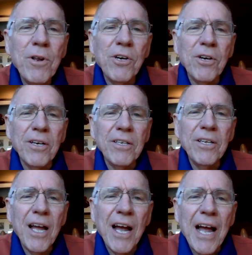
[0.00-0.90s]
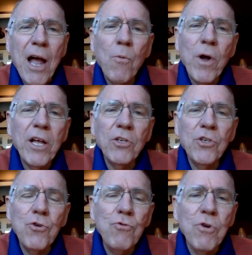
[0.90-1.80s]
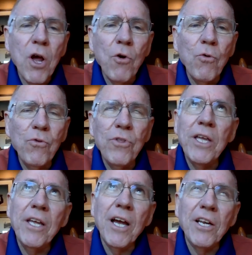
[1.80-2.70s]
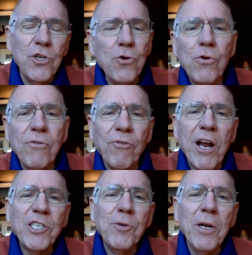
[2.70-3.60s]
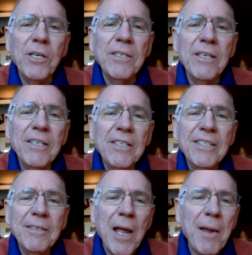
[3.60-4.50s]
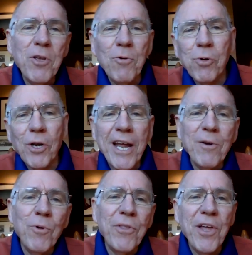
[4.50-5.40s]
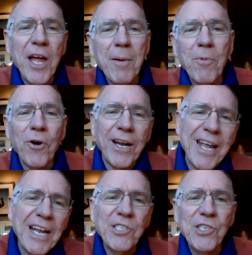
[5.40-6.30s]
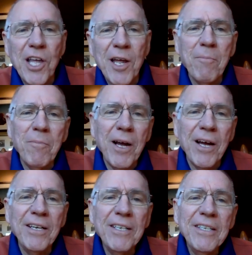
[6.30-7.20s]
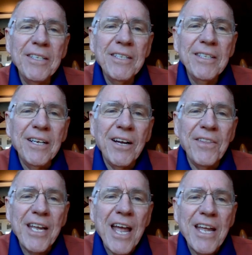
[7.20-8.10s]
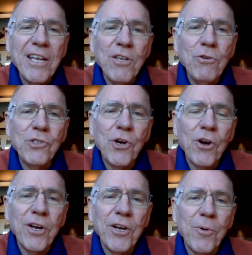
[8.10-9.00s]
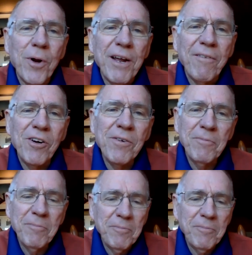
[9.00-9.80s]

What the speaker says: I wonder how well do you know the Duke freshmen? Maybe you played with them or against them on the AAU circuit or whatever.